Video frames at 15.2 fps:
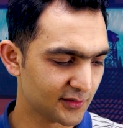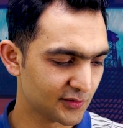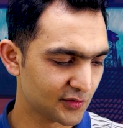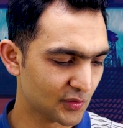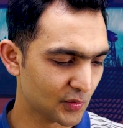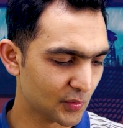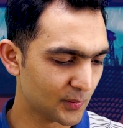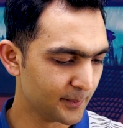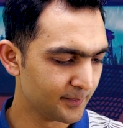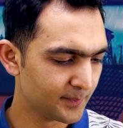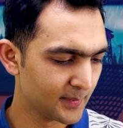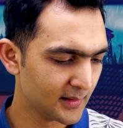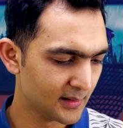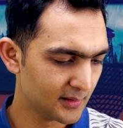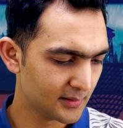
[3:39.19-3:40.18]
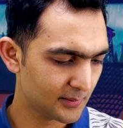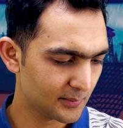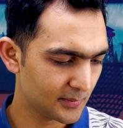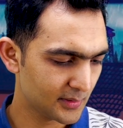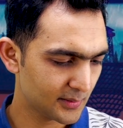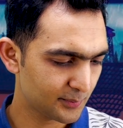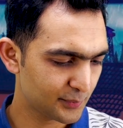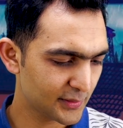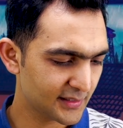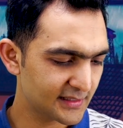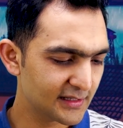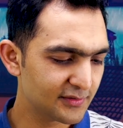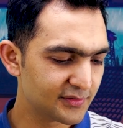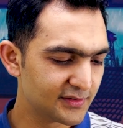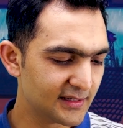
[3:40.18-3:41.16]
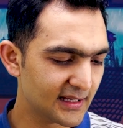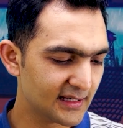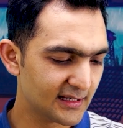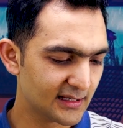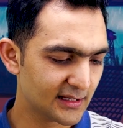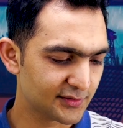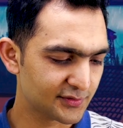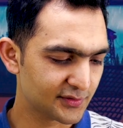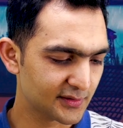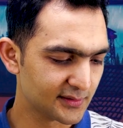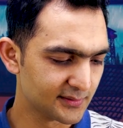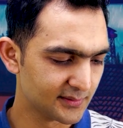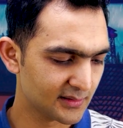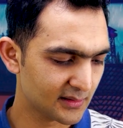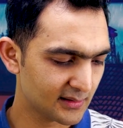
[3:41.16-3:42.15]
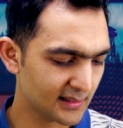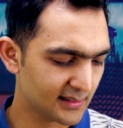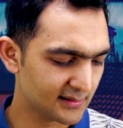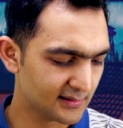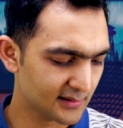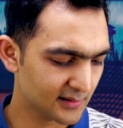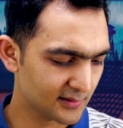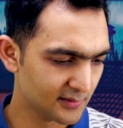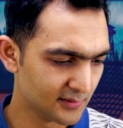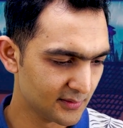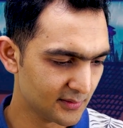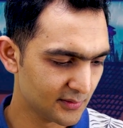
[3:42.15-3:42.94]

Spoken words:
So practice daily lesson, click there.